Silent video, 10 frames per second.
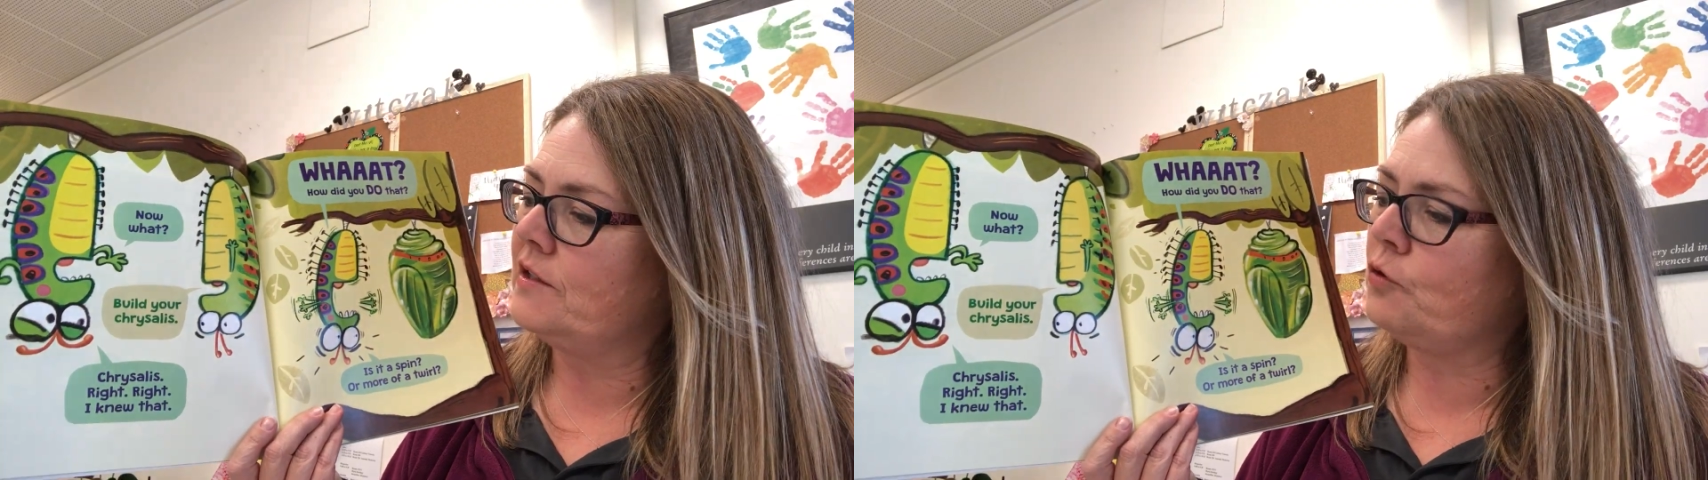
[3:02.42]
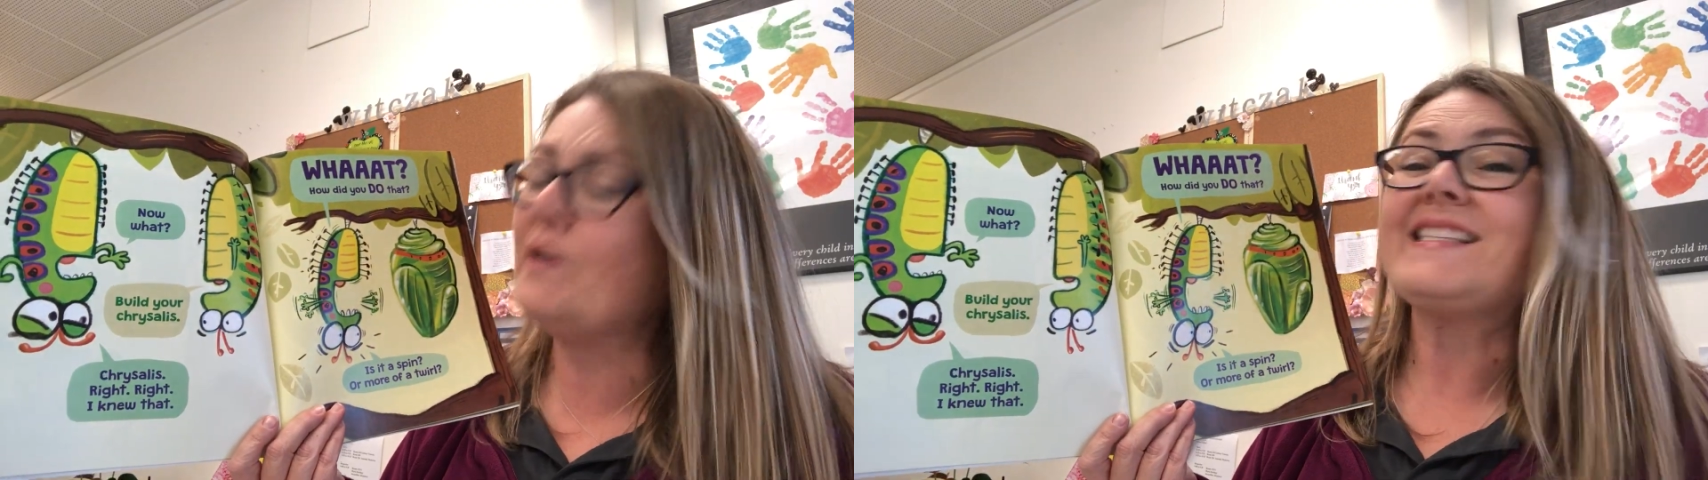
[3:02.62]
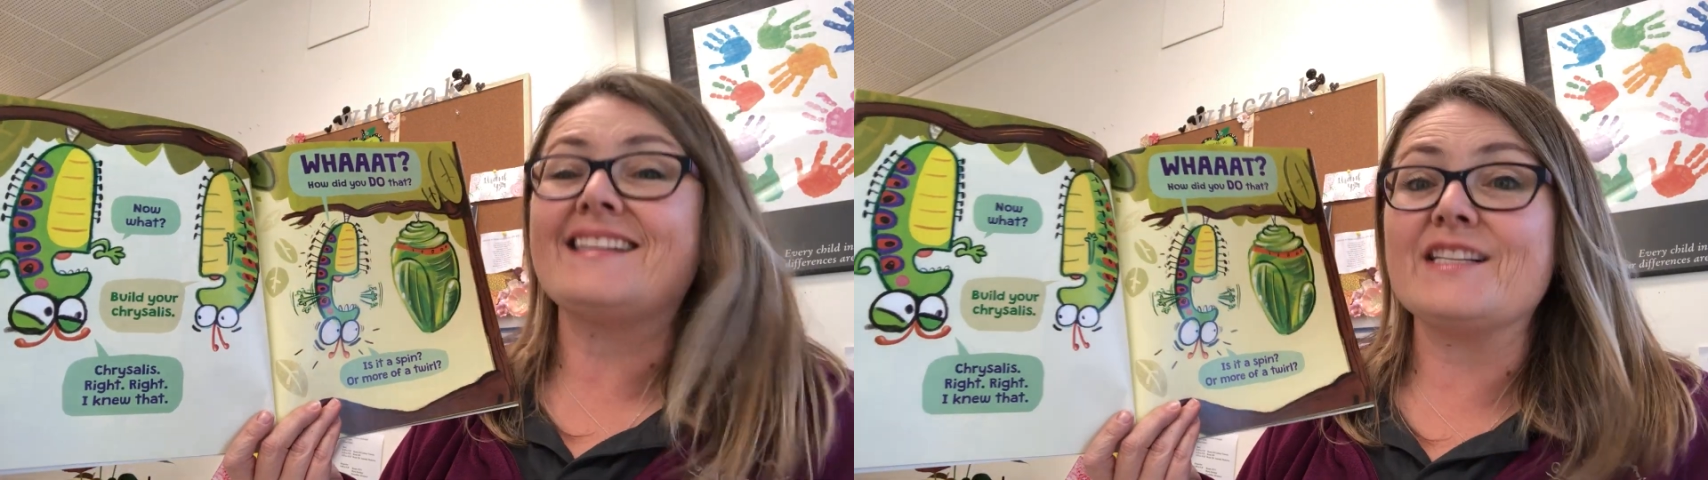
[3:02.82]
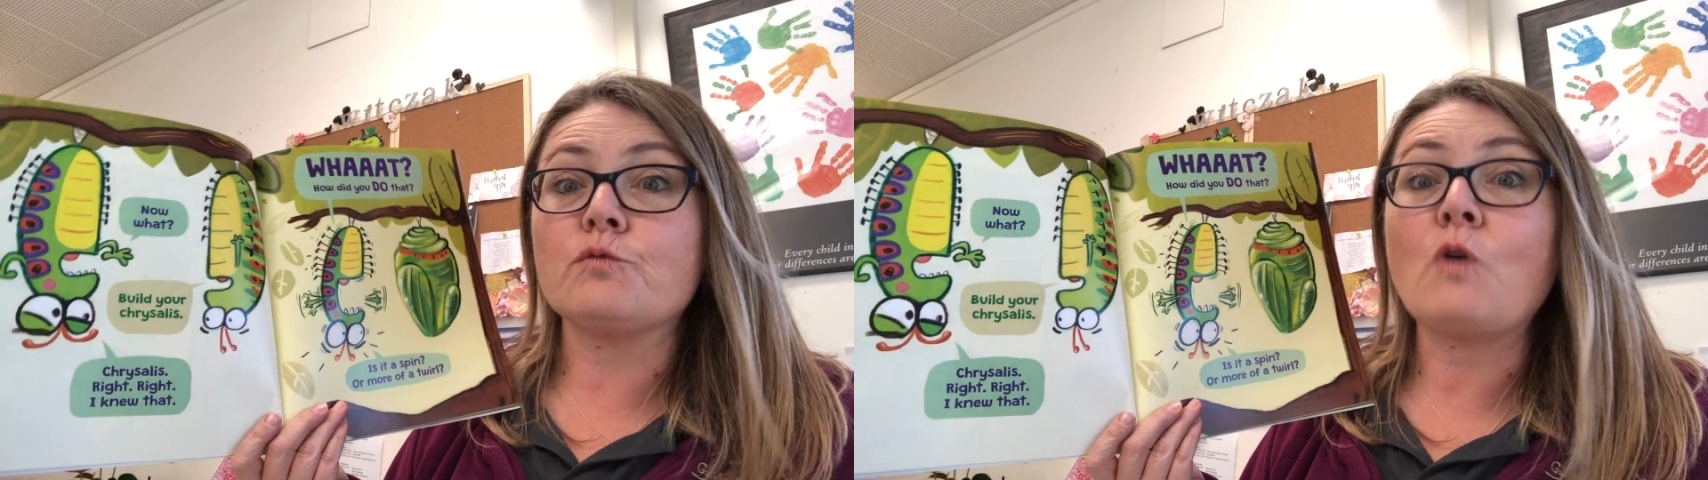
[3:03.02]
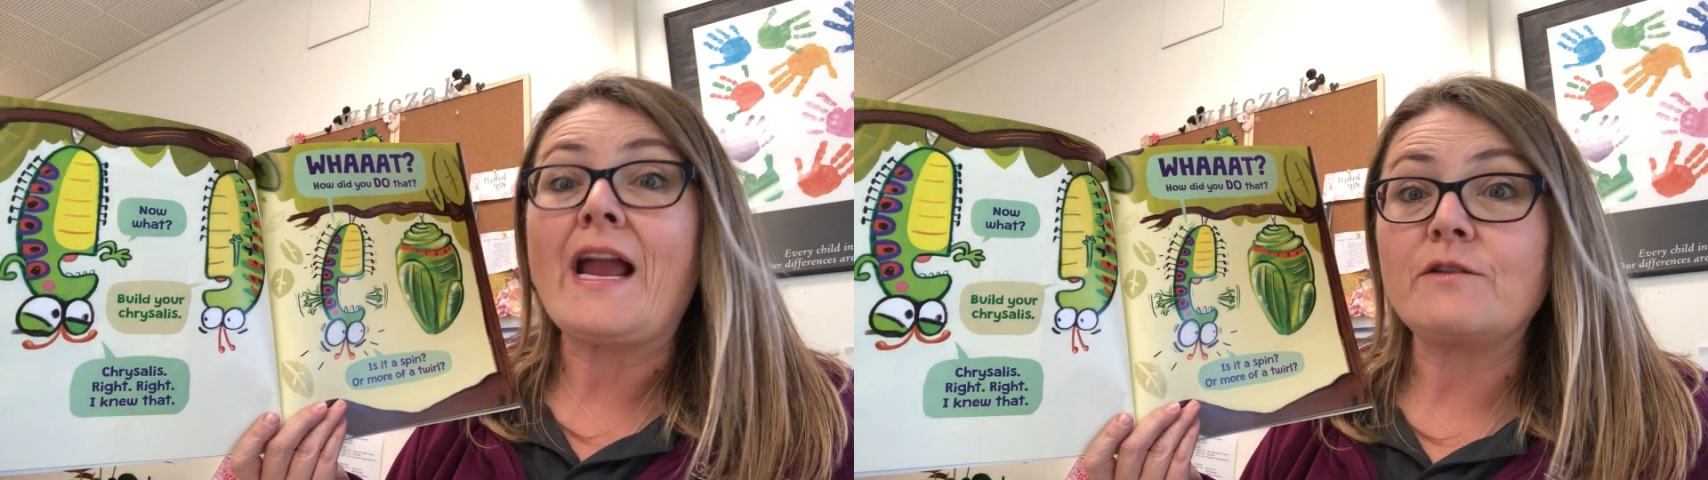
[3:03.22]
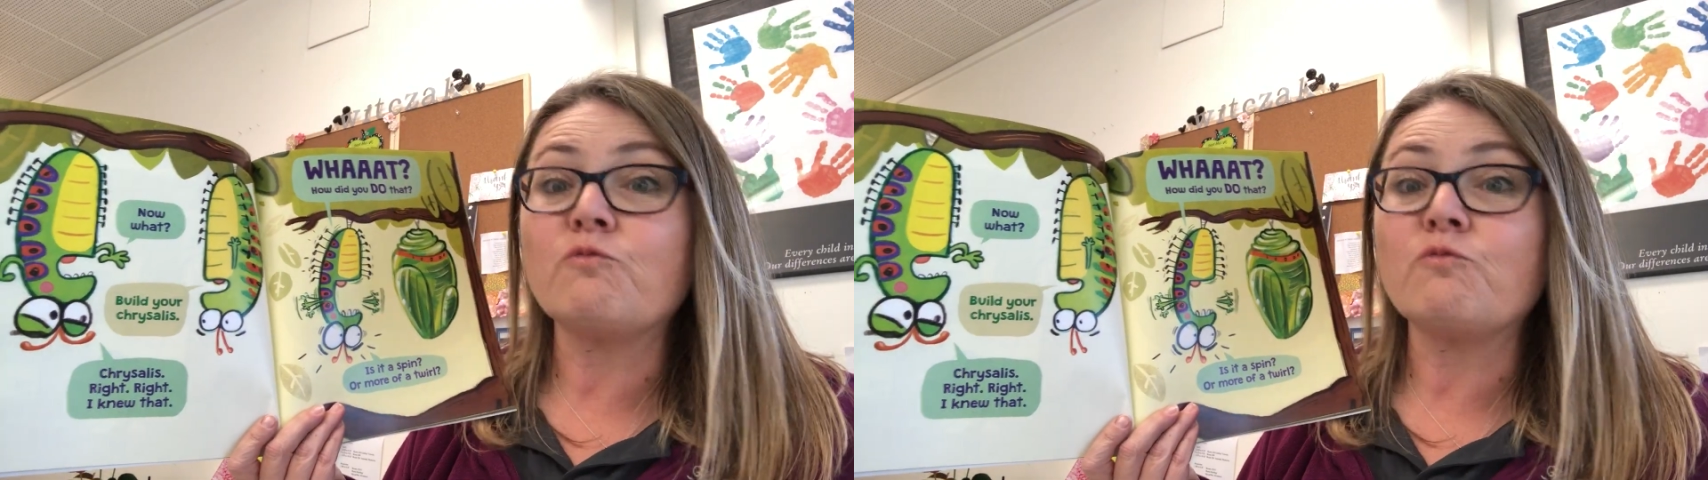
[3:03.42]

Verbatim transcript: Chrysalis, right,